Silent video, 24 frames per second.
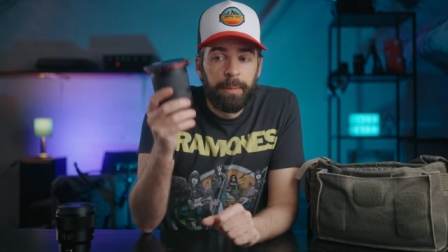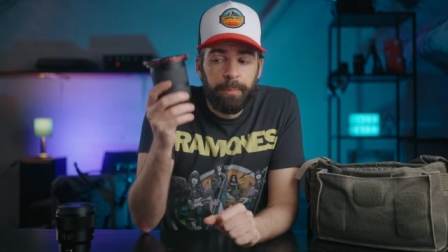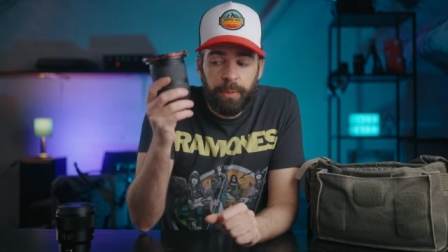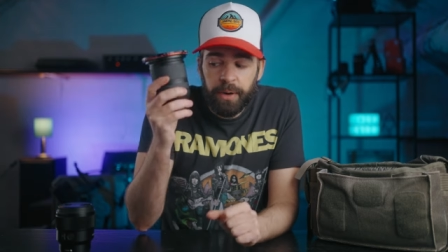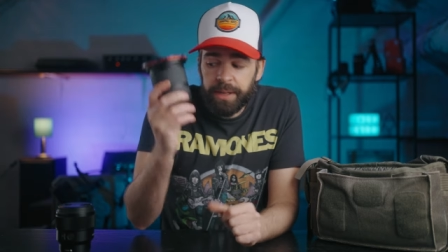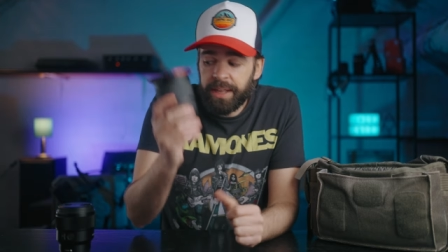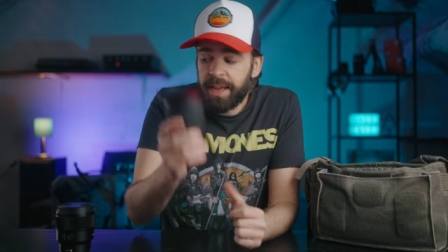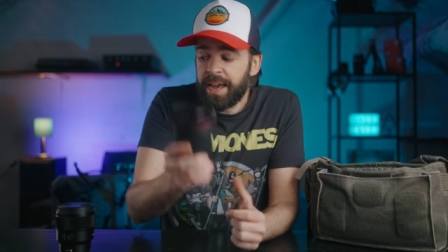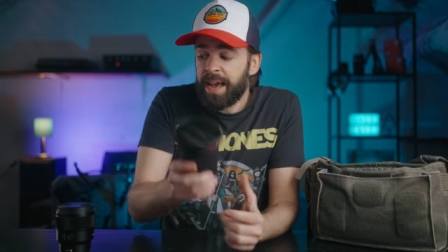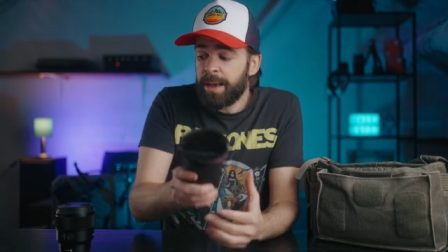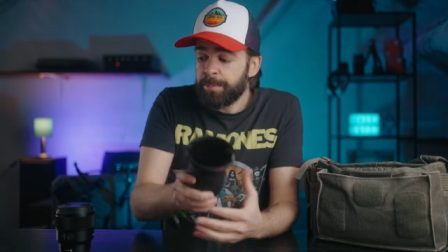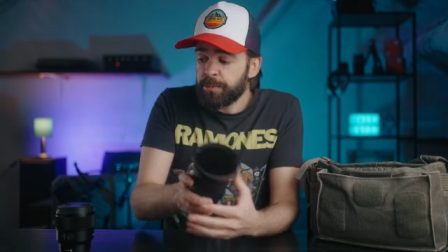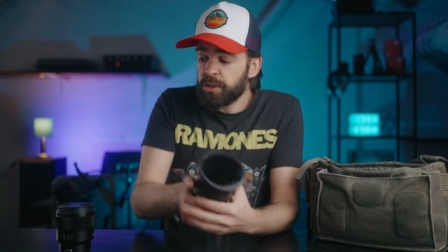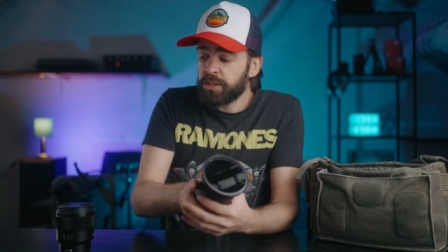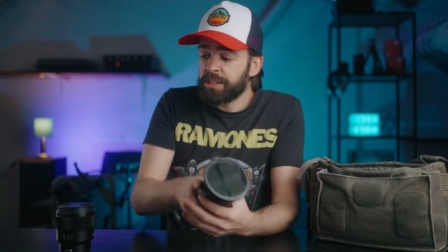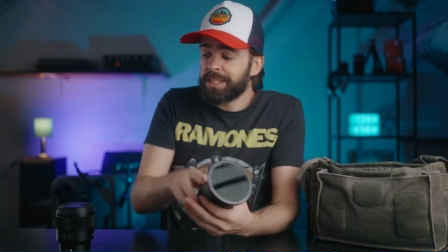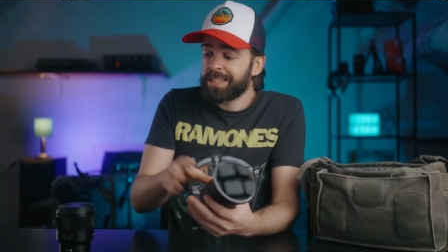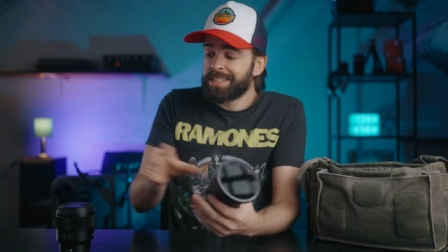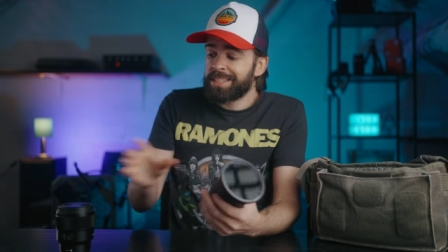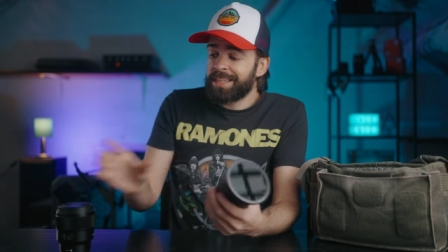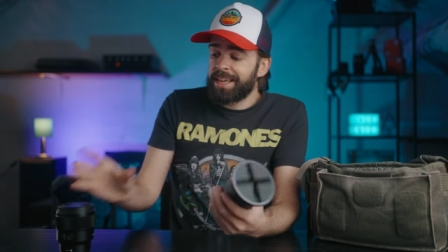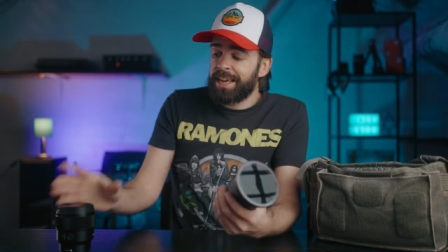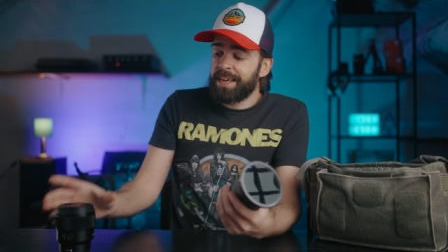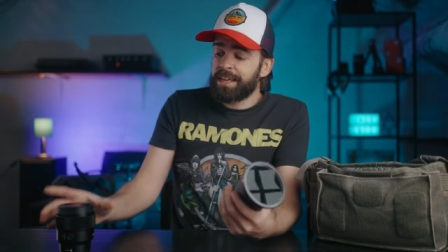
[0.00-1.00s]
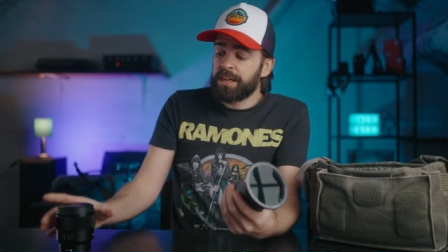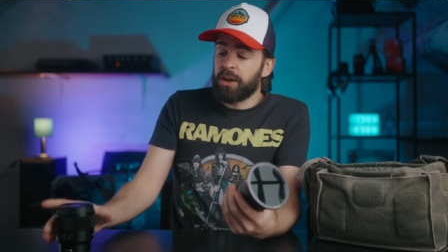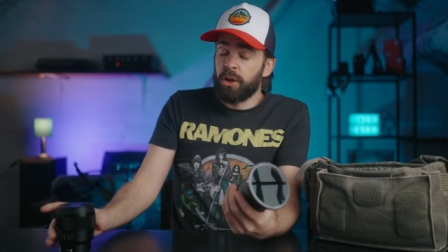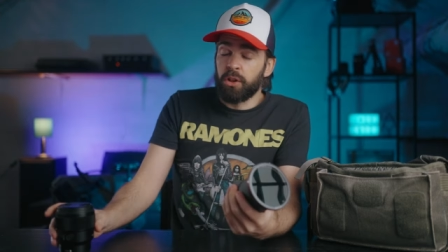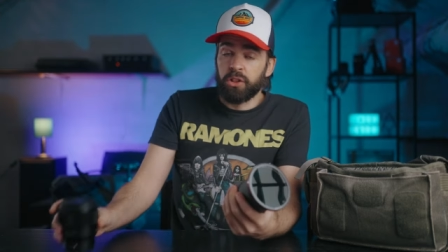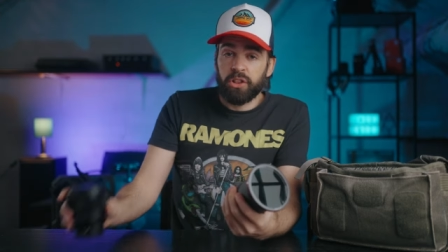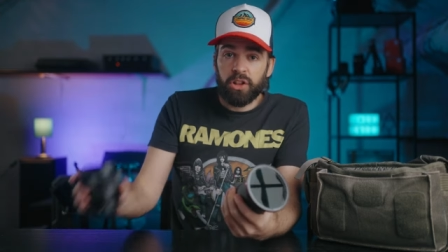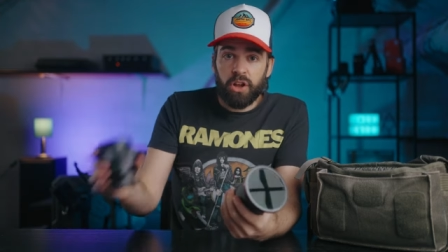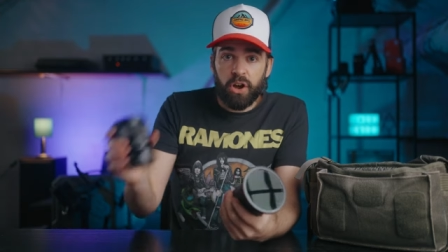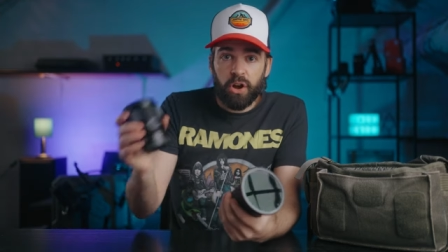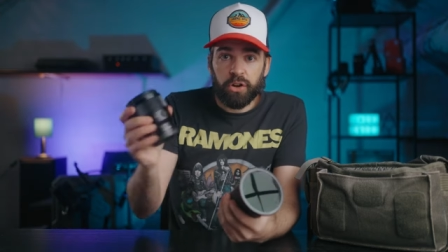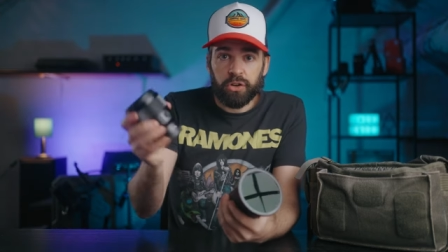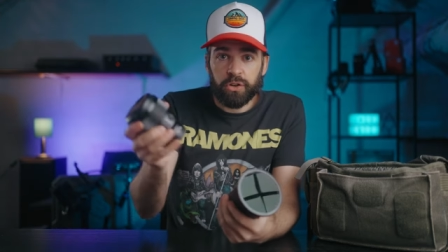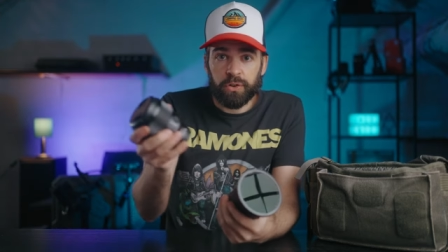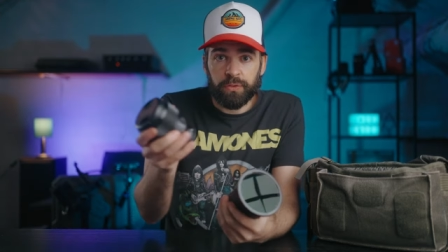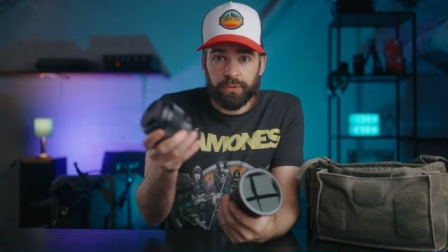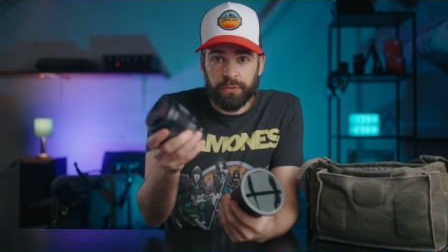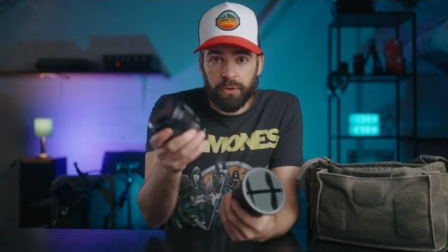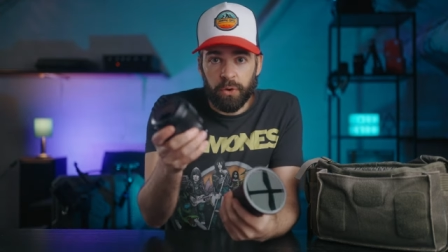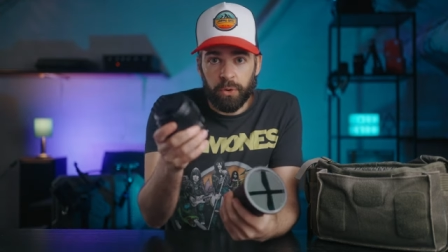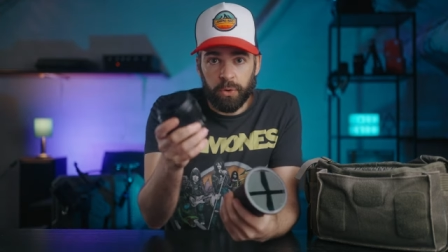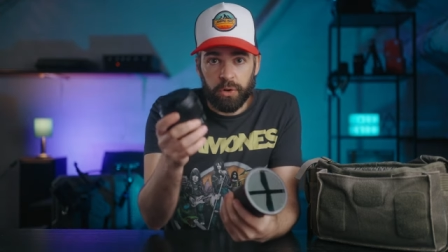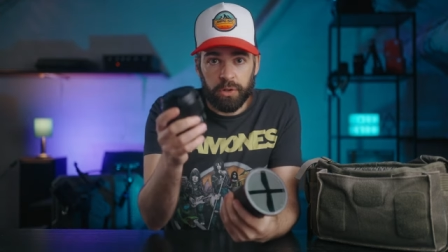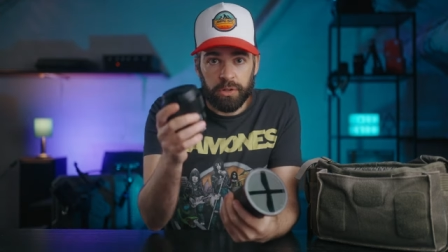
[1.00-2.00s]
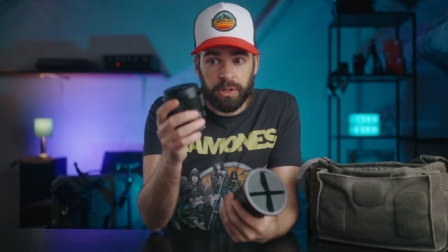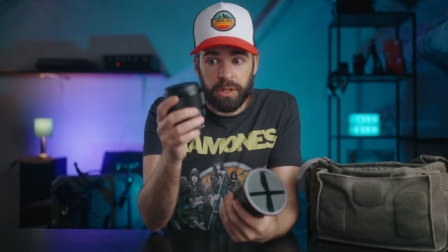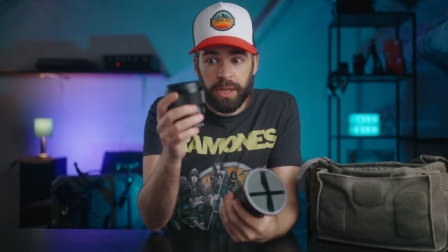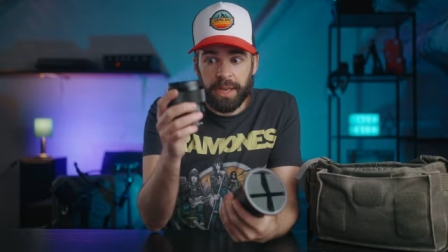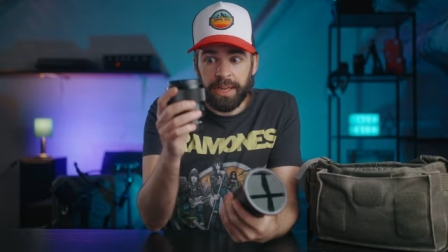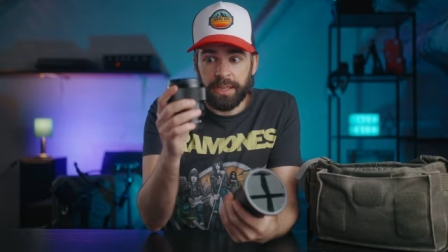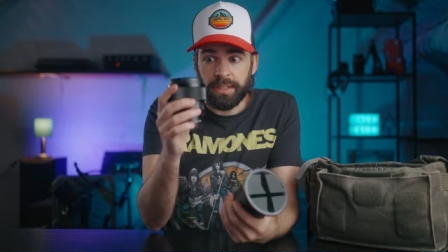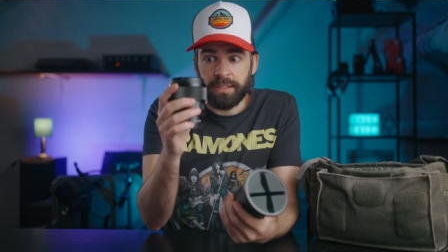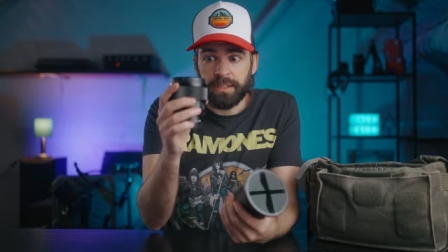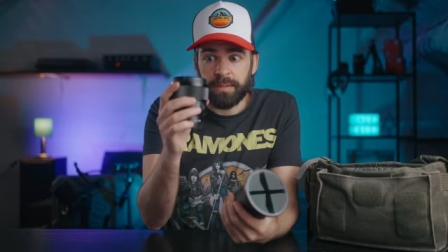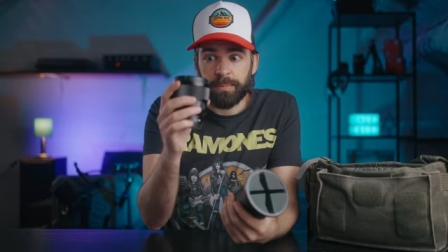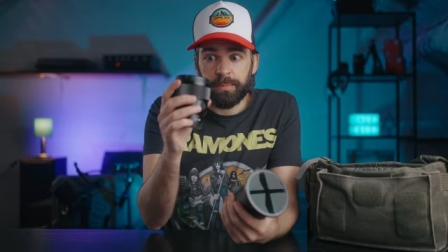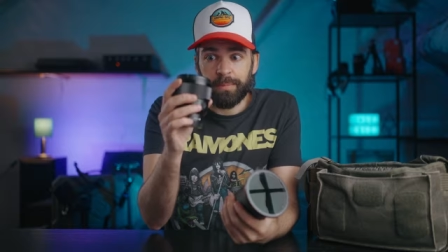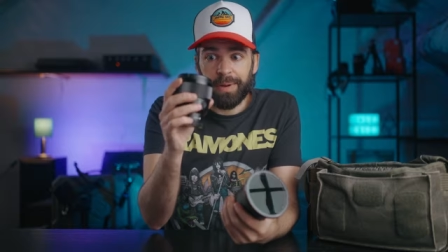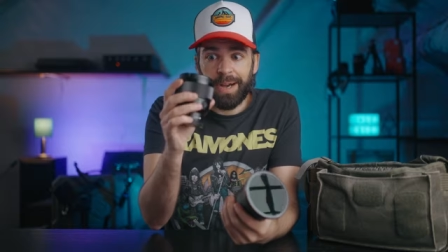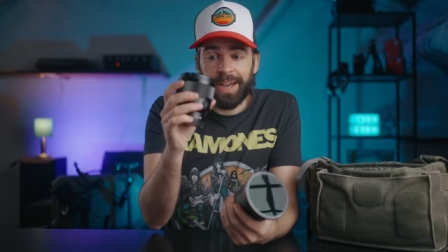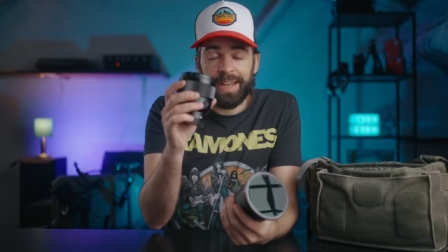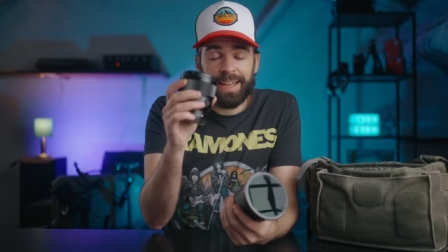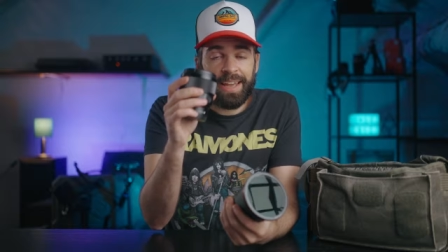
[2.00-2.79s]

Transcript: But I am gonna take a longer focal length, my